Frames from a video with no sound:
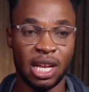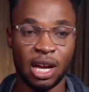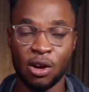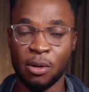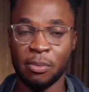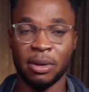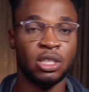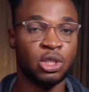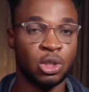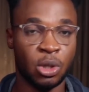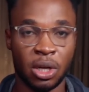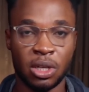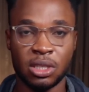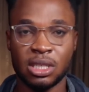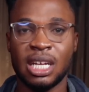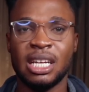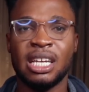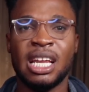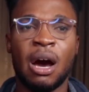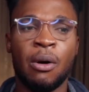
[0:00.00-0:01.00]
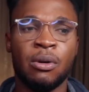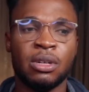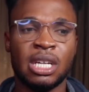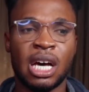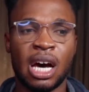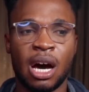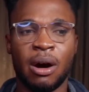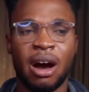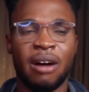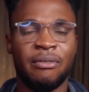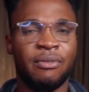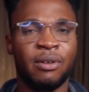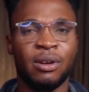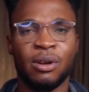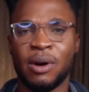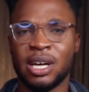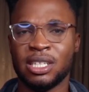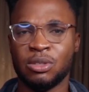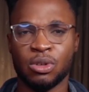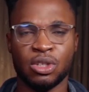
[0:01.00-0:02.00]
better come and join us. And that was how our
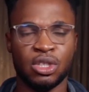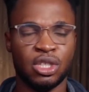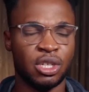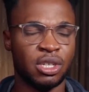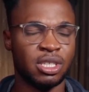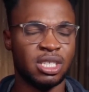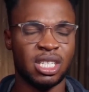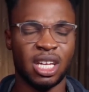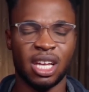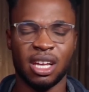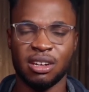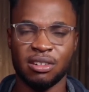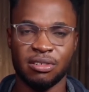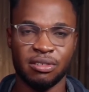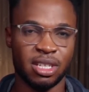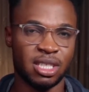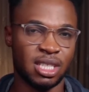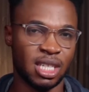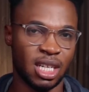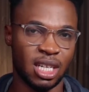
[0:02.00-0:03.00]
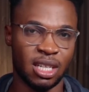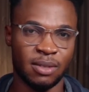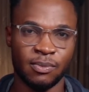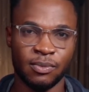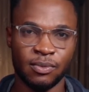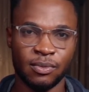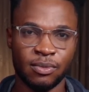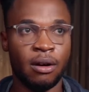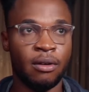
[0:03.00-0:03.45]
followers were just increasing.